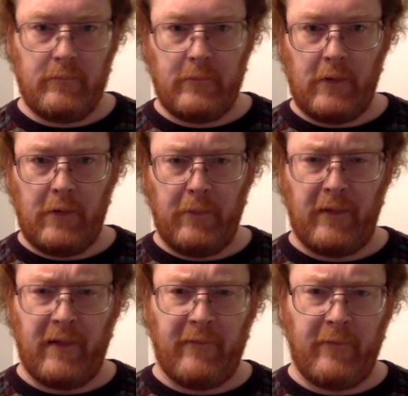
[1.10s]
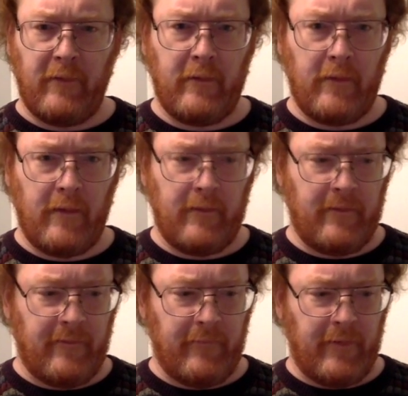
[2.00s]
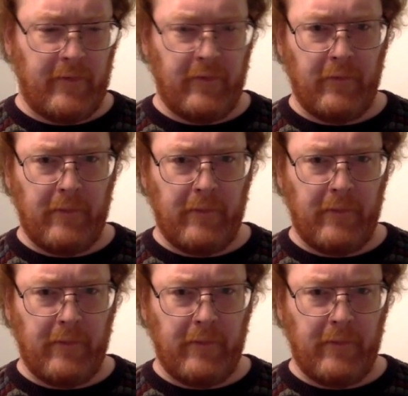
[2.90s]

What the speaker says: Cooper Glover, 1972,